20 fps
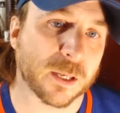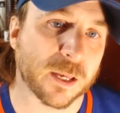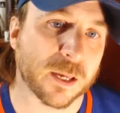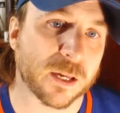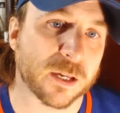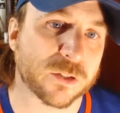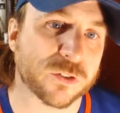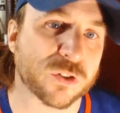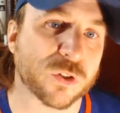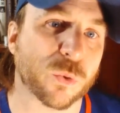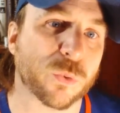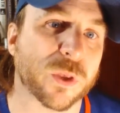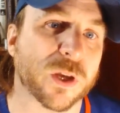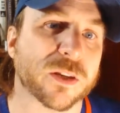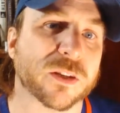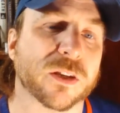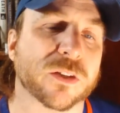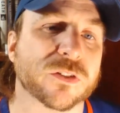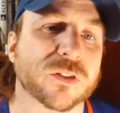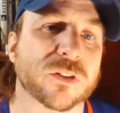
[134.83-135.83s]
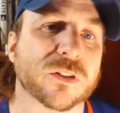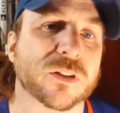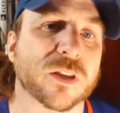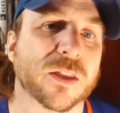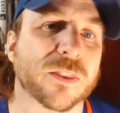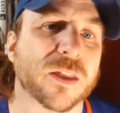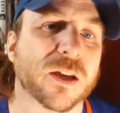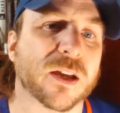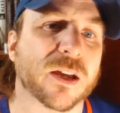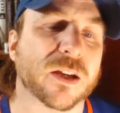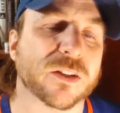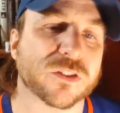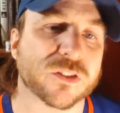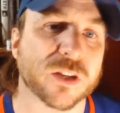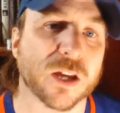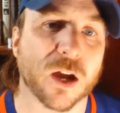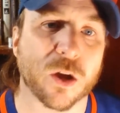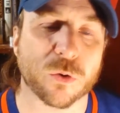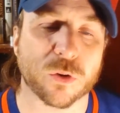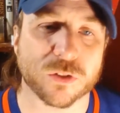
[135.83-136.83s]
And so that cuts
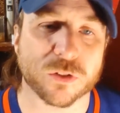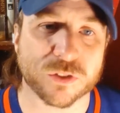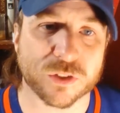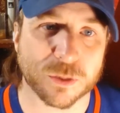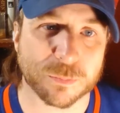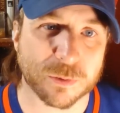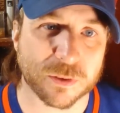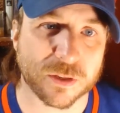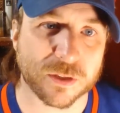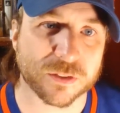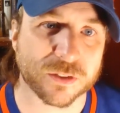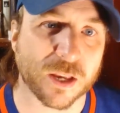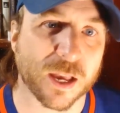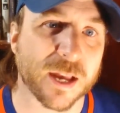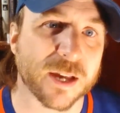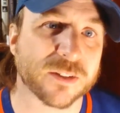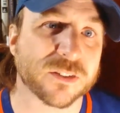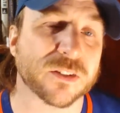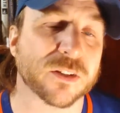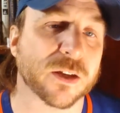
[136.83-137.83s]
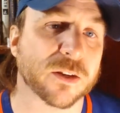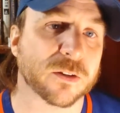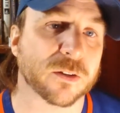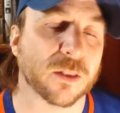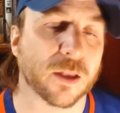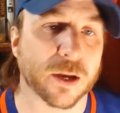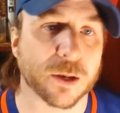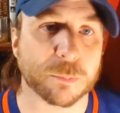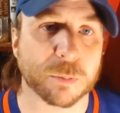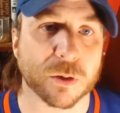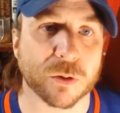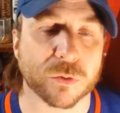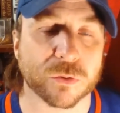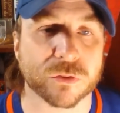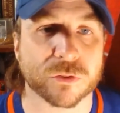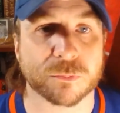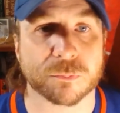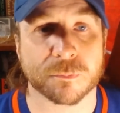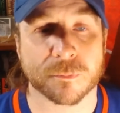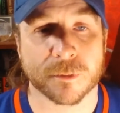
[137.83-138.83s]
down on some of these accidental eye
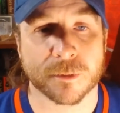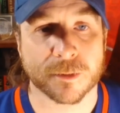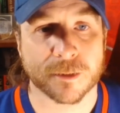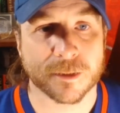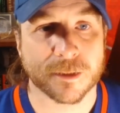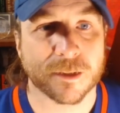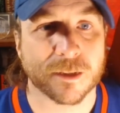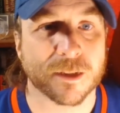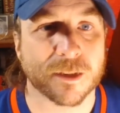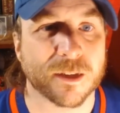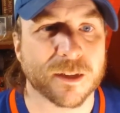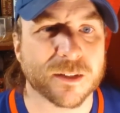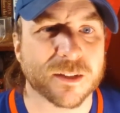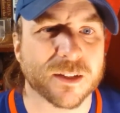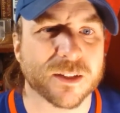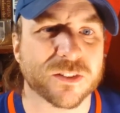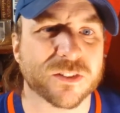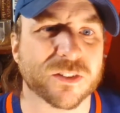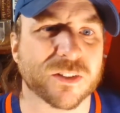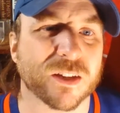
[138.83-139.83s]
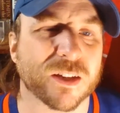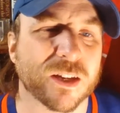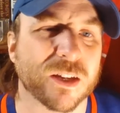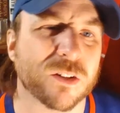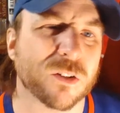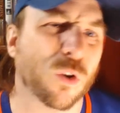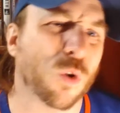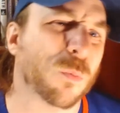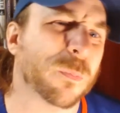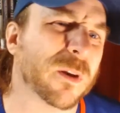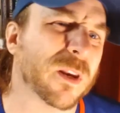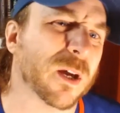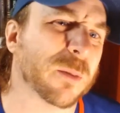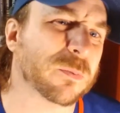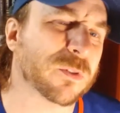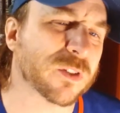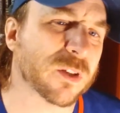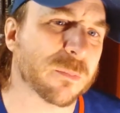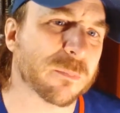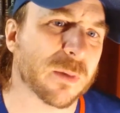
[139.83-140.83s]
pokes. It open up
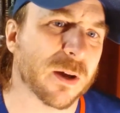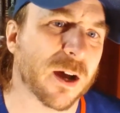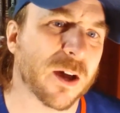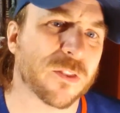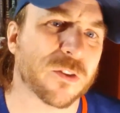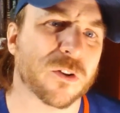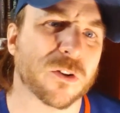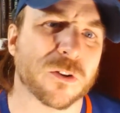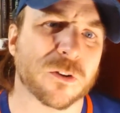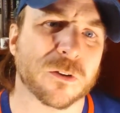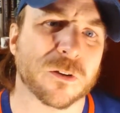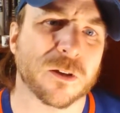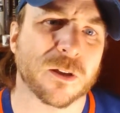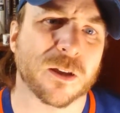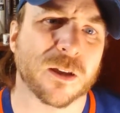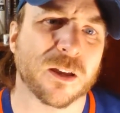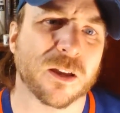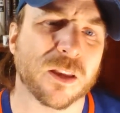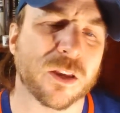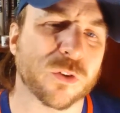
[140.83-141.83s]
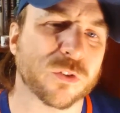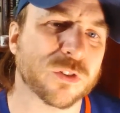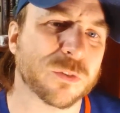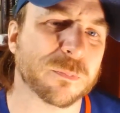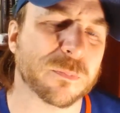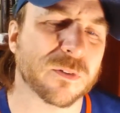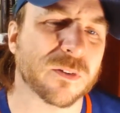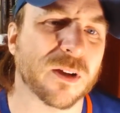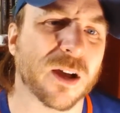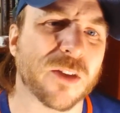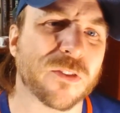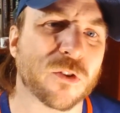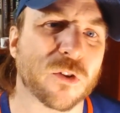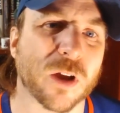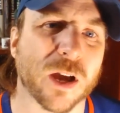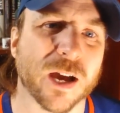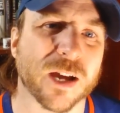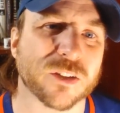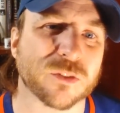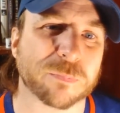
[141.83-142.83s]
some other
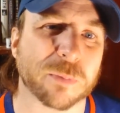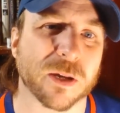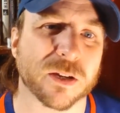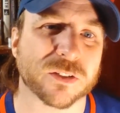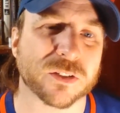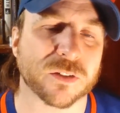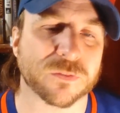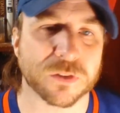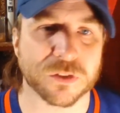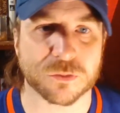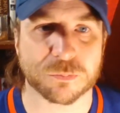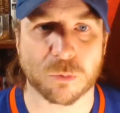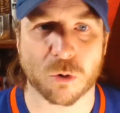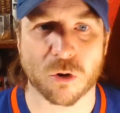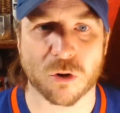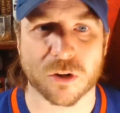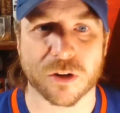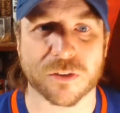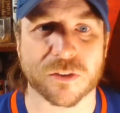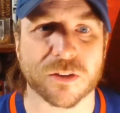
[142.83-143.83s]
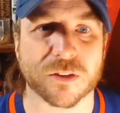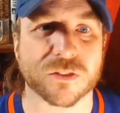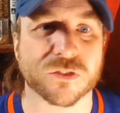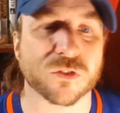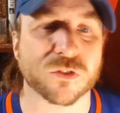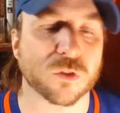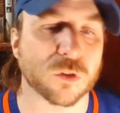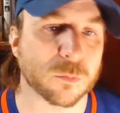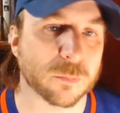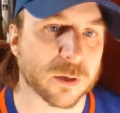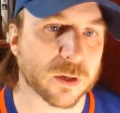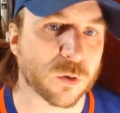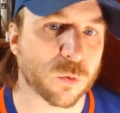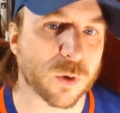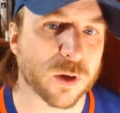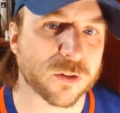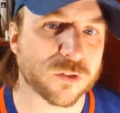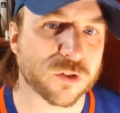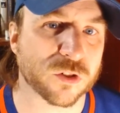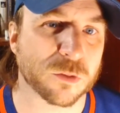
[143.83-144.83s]
aspects of the sport. I think it's a little bit
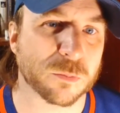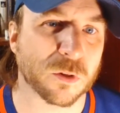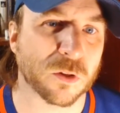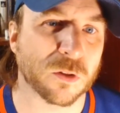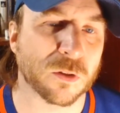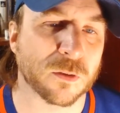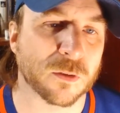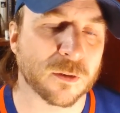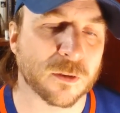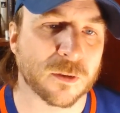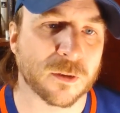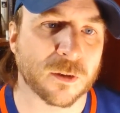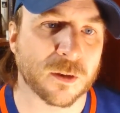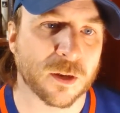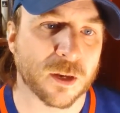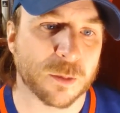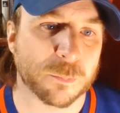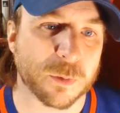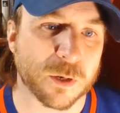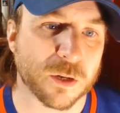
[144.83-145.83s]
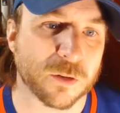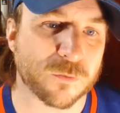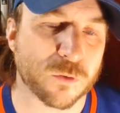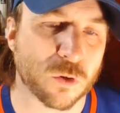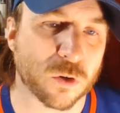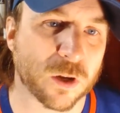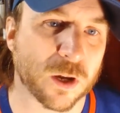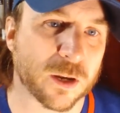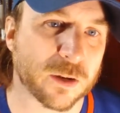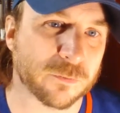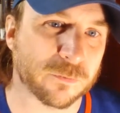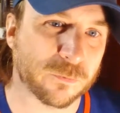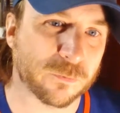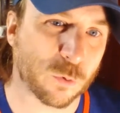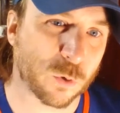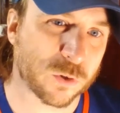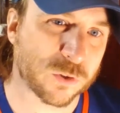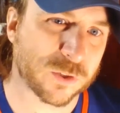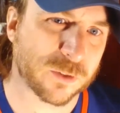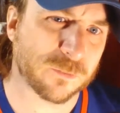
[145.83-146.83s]
questionable. I mean, if you're kind of
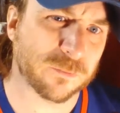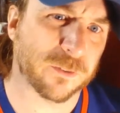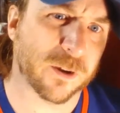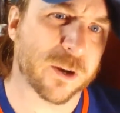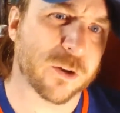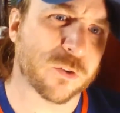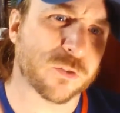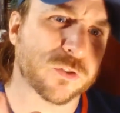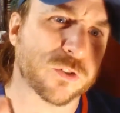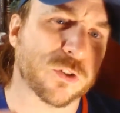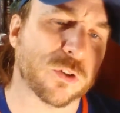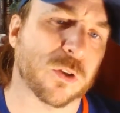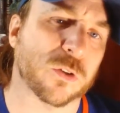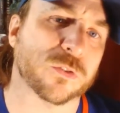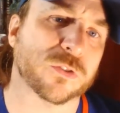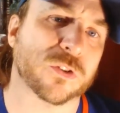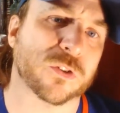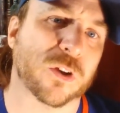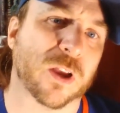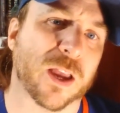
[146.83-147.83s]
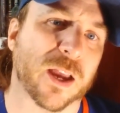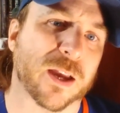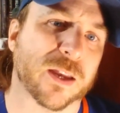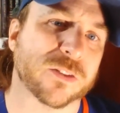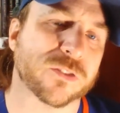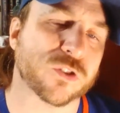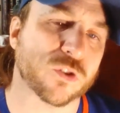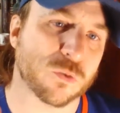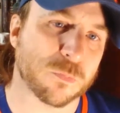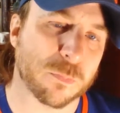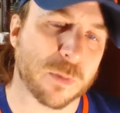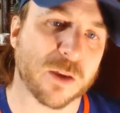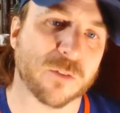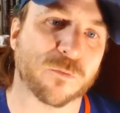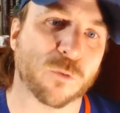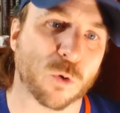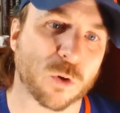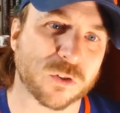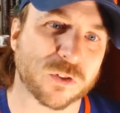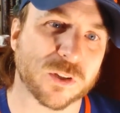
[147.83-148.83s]
forcing fighters to close their hands, you're
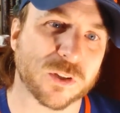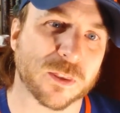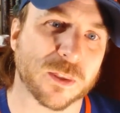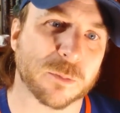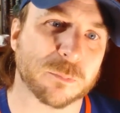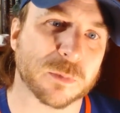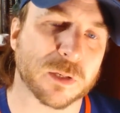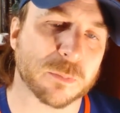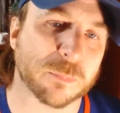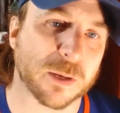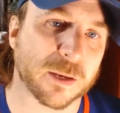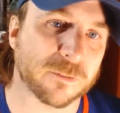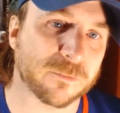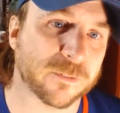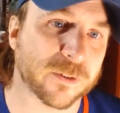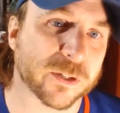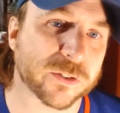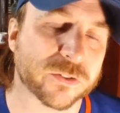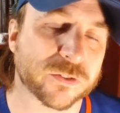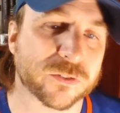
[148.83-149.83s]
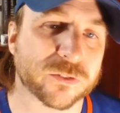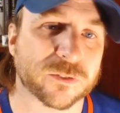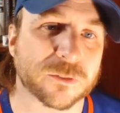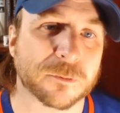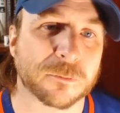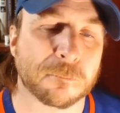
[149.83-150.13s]
forcing them to make fists.